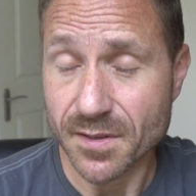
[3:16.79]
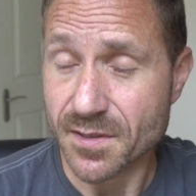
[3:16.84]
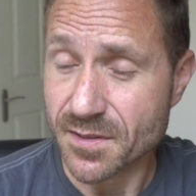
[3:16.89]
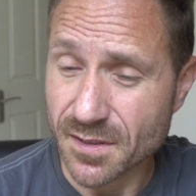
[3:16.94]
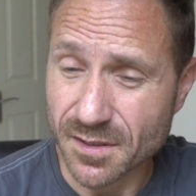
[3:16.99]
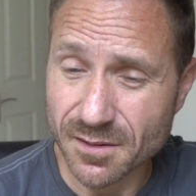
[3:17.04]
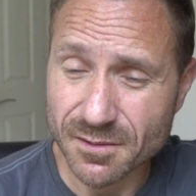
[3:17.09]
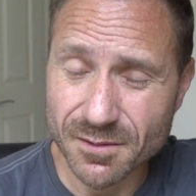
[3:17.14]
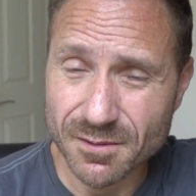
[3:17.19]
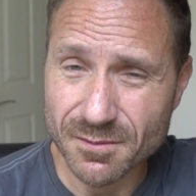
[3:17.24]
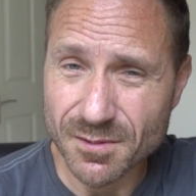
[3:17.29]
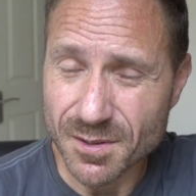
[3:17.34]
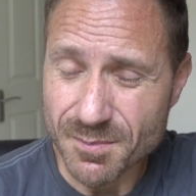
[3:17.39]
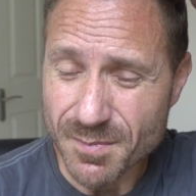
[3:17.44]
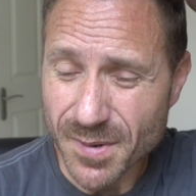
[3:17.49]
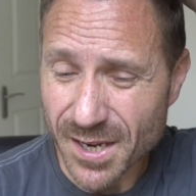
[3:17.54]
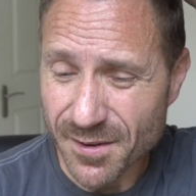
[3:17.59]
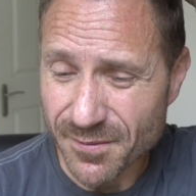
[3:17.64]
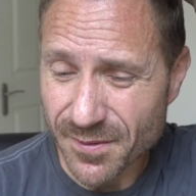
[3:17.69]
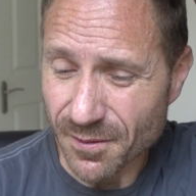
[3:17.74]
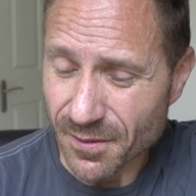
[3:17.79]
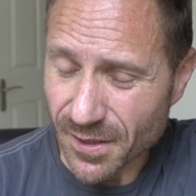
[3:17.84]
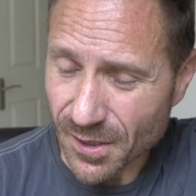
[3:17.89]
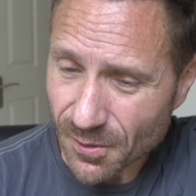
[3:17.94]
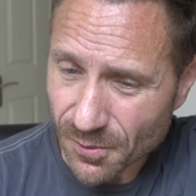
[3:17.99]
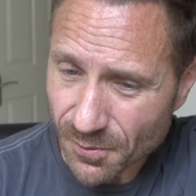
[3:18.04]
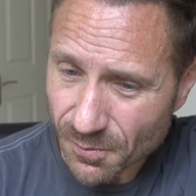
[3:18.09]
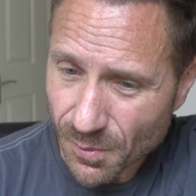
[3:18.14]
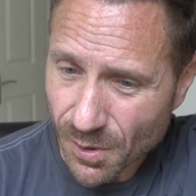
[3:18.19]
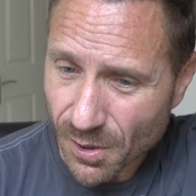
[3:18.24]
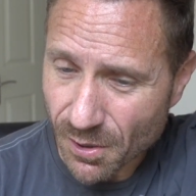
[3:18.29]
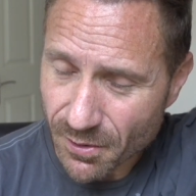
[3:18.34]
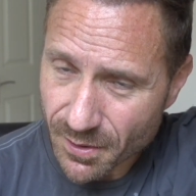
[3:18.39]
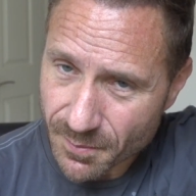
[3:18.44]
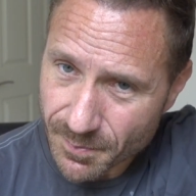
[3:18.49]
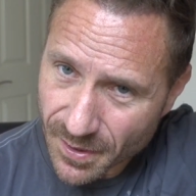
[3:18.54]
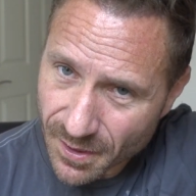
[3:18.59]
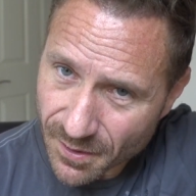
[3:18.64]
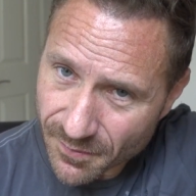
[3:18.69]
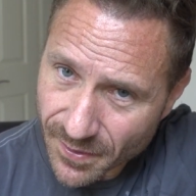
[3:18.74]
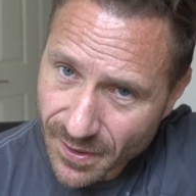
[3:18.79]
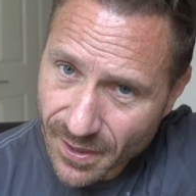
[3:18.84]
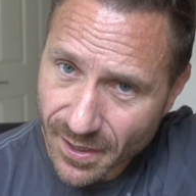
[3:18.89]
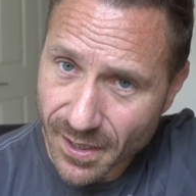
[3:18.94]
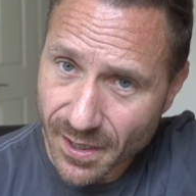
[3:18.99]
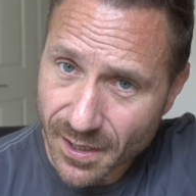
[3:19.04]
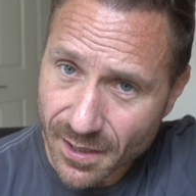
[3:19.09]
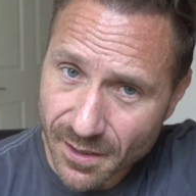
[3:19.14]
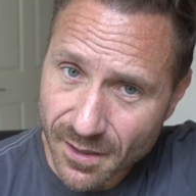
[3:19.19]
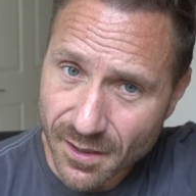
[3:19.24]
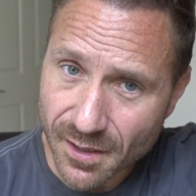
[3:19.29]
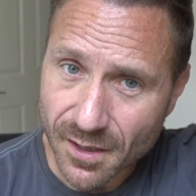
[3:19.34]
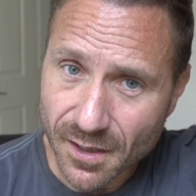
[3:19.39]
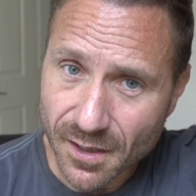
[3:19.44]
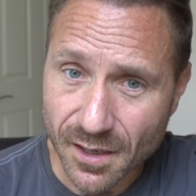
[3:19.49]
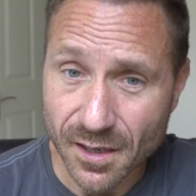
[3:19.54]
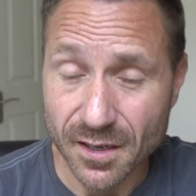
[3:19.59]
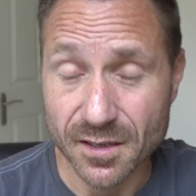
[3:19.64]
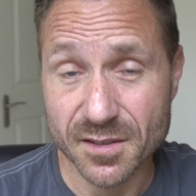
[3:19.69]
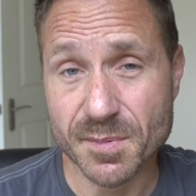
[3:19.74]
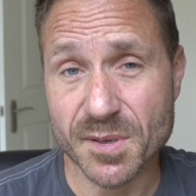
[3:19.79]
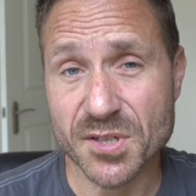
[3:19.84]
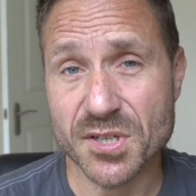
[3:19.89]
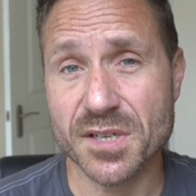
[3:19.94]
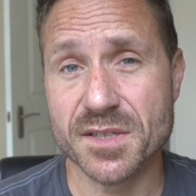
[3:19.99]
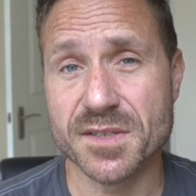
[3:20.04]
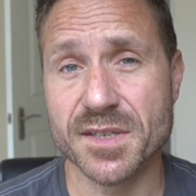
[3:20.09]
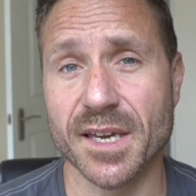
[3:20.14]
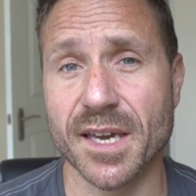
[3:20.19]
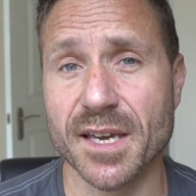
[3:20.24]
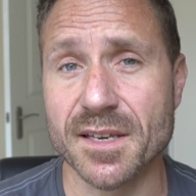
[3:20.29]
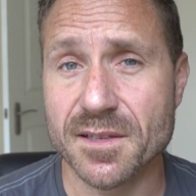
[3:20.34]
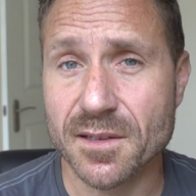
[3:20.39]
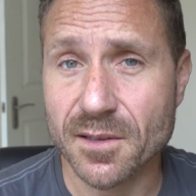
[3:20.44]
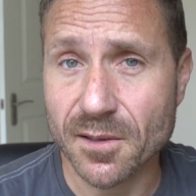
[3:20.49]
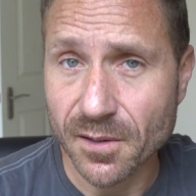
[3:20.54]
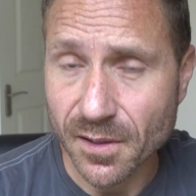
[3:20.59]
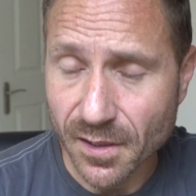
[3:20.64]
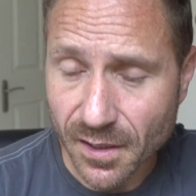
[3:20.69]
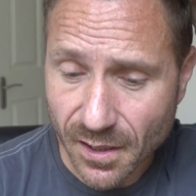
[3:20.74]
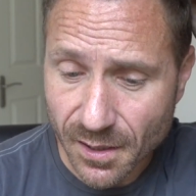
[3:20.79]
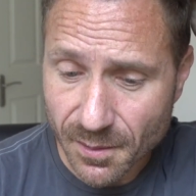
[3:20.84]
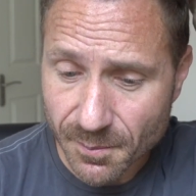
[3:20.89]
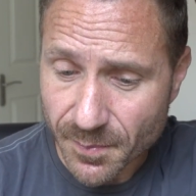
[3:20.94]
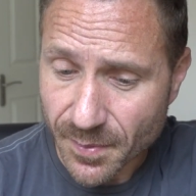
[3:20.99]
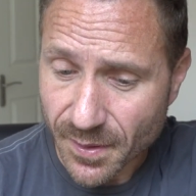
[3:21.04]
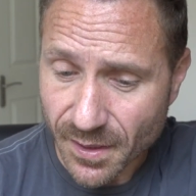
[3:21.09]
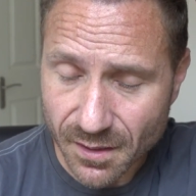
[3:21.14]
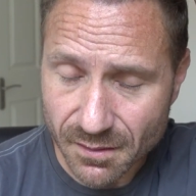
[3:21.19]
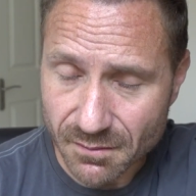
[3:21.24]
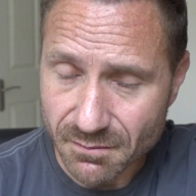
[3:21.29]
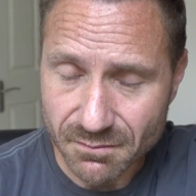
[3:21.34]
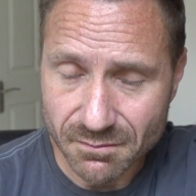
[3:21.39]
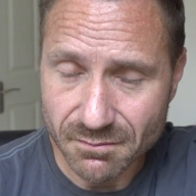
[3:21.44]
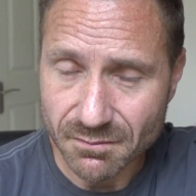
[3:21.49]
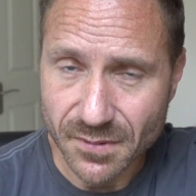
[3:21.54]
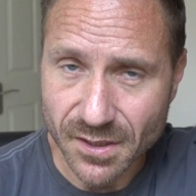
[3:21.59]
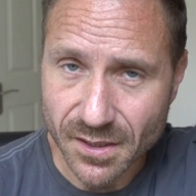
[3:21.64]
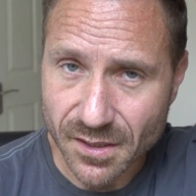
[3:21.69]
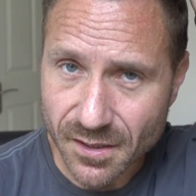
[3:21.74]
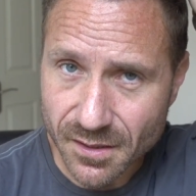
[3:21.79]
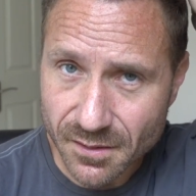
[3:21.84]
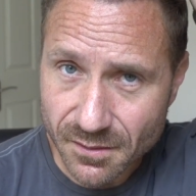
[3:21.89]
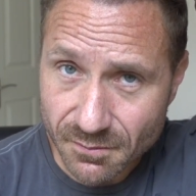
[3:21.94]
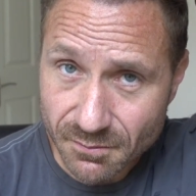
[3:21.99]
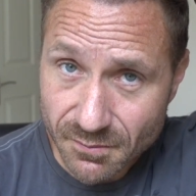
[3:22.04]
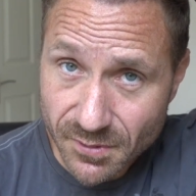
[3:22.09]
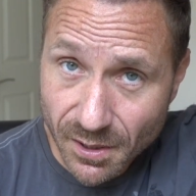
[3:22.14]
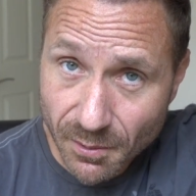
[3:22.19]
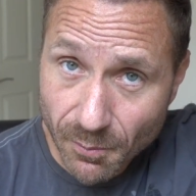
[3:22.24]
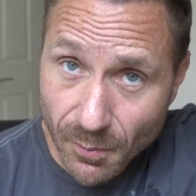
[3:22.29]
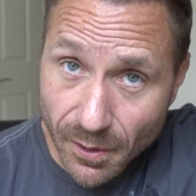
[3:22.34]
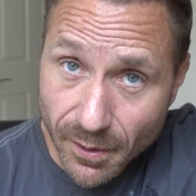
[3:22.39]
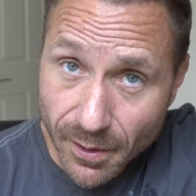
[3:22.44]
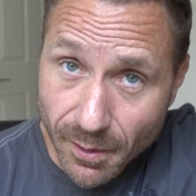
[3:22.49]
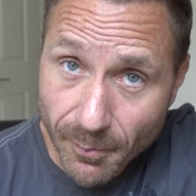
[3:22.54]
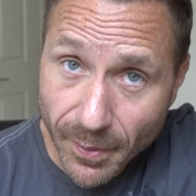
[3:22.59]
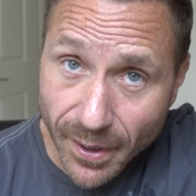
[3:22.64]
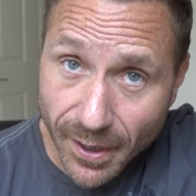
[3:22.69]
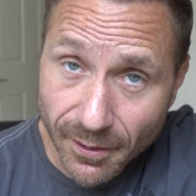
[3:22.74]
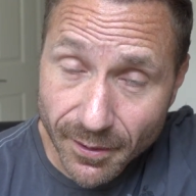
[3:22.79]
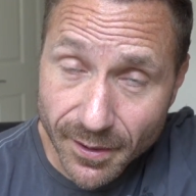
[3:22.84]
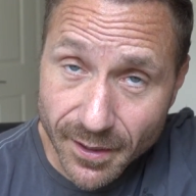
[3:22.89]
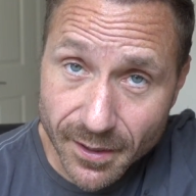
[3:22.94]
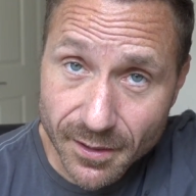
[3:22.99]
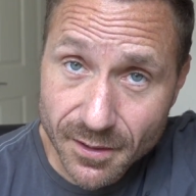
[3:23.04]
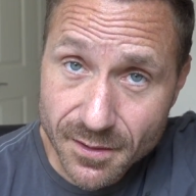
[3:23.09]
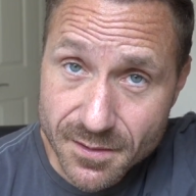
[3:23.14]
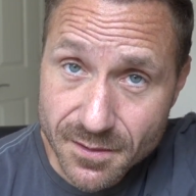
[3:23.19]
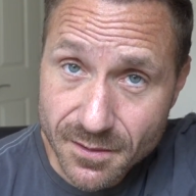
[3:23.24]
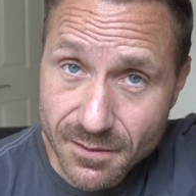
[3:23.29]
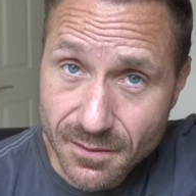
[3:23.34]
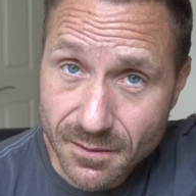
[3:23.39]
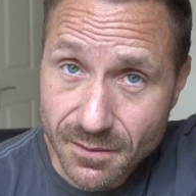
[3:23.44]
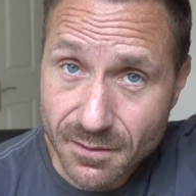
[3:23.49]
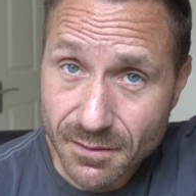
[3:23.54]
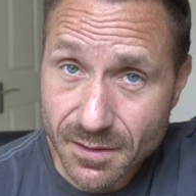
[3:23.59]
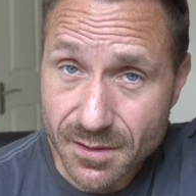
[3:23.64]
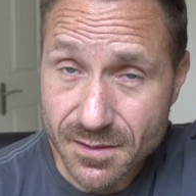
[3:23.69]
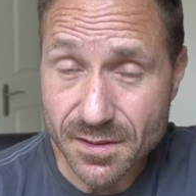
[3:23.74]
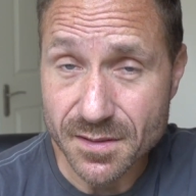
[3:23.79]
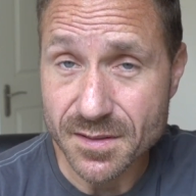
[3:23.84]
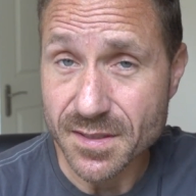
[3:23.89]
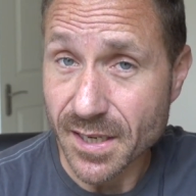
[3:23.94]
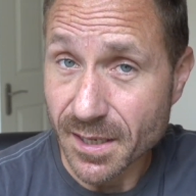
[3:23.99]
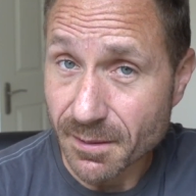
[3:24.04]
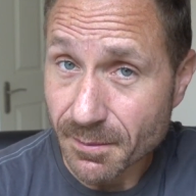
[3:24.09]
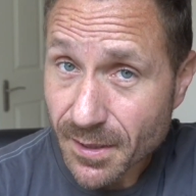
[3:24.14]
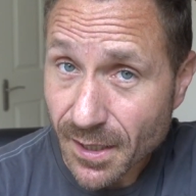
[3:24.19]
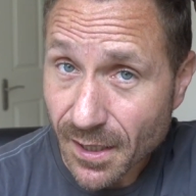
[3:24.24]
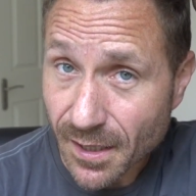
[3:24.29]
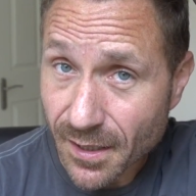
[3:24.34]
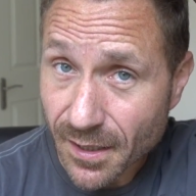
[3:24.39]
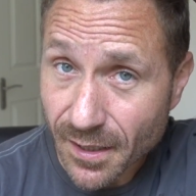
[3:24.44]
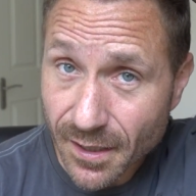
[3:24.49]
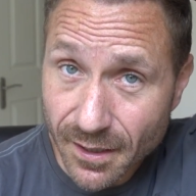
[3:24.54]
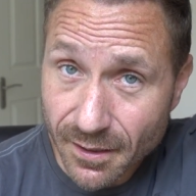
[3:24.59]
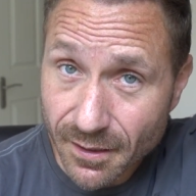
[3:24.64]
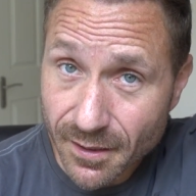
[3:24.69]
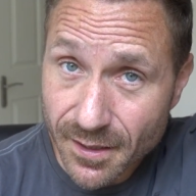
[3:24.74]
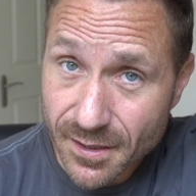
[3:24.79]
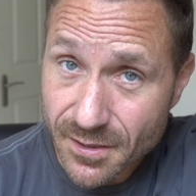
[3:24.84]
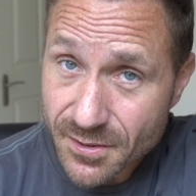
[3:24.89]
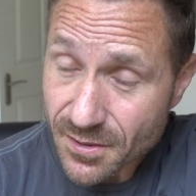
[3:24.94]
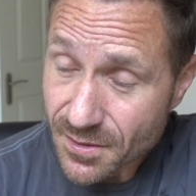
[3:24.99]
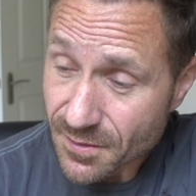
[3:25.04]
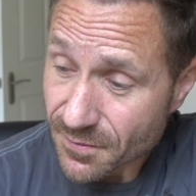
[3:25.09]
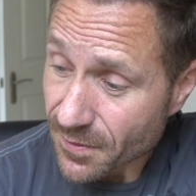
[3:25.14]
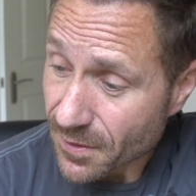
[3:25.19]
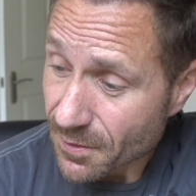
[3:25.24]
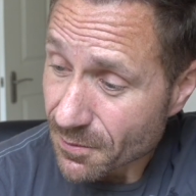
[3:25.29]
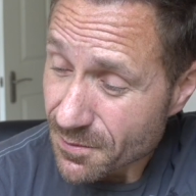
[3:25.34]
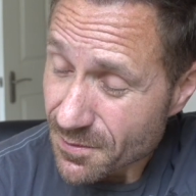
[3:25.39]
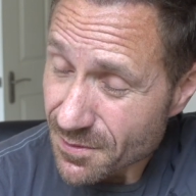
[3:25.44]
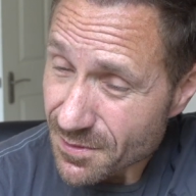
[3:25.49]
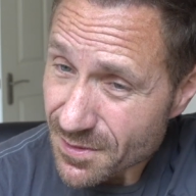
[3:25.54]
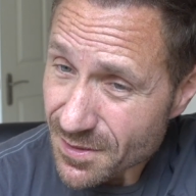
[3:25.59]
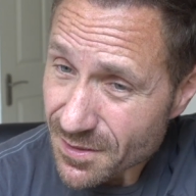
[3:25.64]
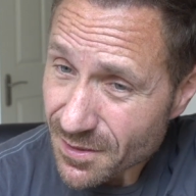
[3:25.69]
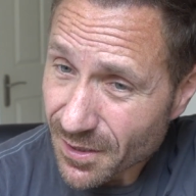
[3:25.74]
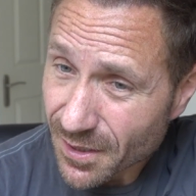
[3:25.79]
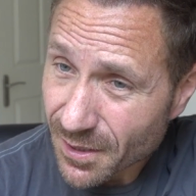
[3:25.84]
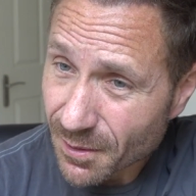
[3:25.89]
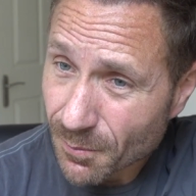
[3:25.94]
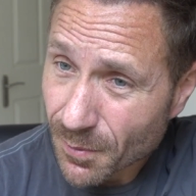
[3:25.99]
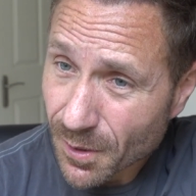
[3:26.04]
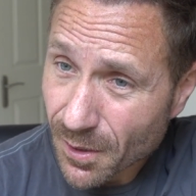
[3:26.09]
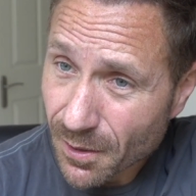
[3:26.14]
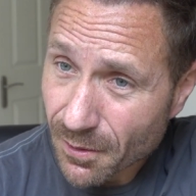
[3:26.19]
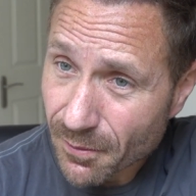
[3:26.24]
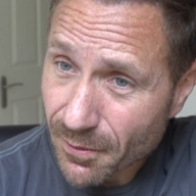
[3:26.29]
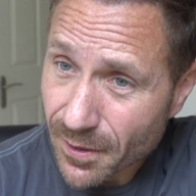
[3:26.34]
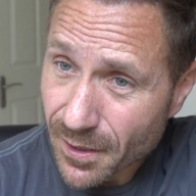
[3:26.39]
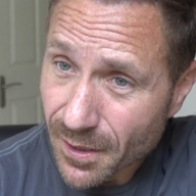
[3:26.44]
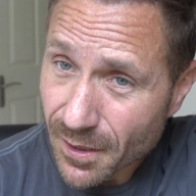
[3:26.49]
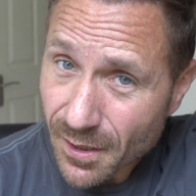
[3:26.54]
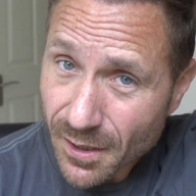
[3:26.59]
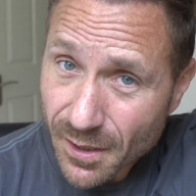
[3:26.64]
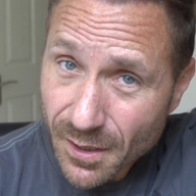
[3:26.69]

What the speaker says: So you may feel the odd wiry bit of hair, especially as it gets longer, but you know, don't worry about it. As long as it's the same colour, it just feels slightly wiry.